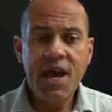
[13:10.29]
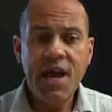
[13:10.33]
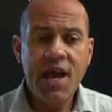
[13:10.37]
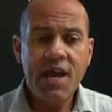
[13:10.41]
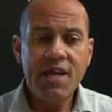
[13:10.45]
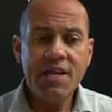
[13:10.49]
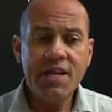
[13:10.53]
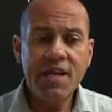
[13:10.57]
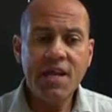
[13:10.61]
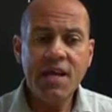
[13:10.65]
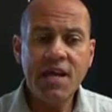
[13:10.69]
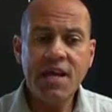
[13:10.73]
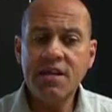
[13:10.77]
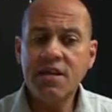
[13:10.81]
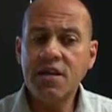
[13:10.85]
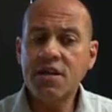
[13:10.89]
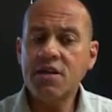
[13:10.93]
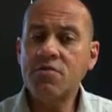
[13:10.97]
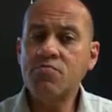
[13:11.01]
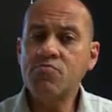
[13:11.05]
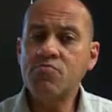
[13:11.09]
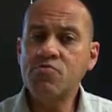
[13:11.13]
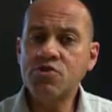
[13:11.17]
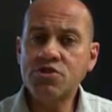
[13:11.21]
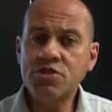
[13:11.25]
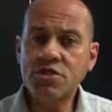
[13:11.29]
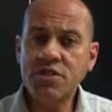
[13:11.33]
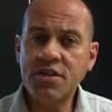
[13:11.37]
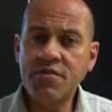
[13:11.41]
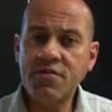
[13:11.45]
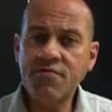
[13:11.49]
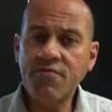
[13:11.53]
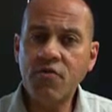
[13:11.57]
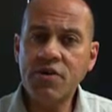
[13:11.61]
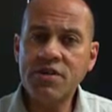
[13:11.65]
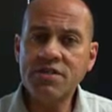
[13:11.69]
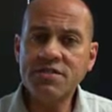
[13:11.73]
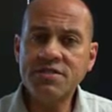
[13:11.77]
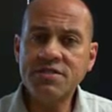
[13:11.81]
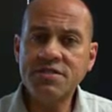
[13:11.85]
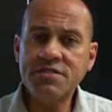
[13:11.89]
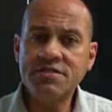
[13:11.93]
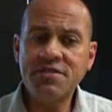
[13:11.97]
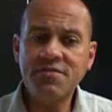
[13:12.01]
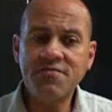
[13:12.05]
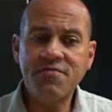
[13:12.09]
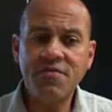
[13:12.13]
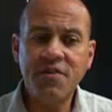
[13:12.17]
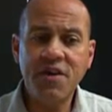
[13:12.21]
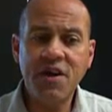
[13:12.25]
And again, a commercial invoice
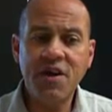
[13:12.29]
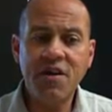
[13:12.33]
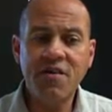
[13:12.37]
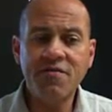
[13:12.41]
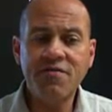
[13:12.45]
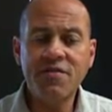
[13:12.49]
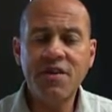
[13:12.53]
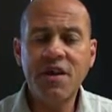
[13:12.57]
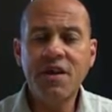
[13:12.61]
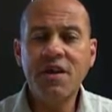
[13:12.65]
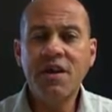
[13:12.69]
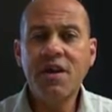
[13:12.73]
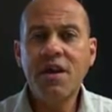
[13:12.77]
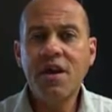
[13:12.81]
is involved,